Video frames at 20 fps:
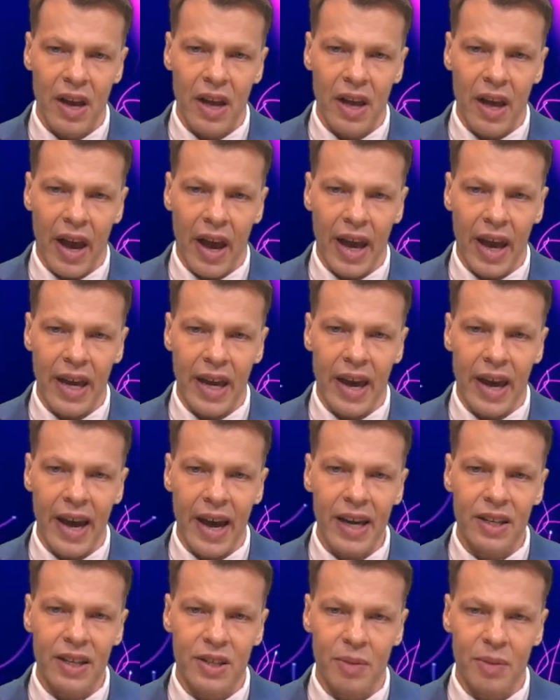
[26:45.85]

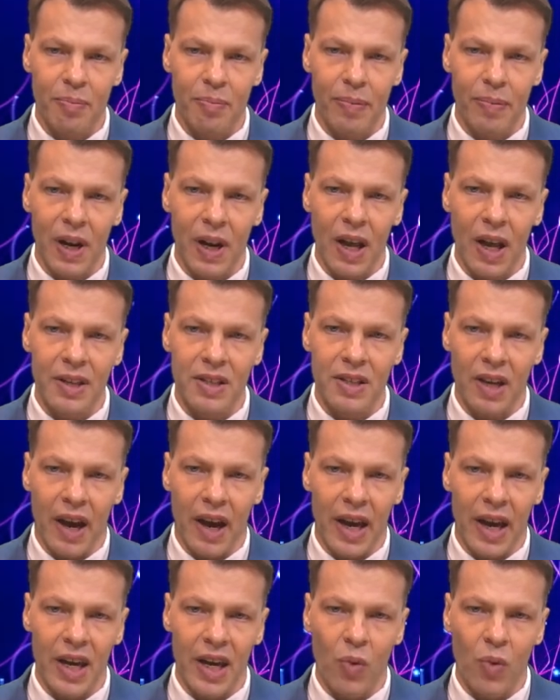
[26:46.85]
AX plus
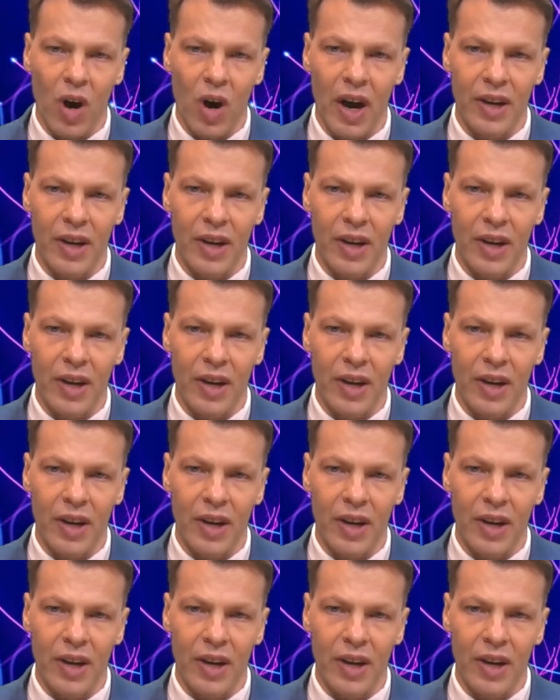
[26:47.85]
AY.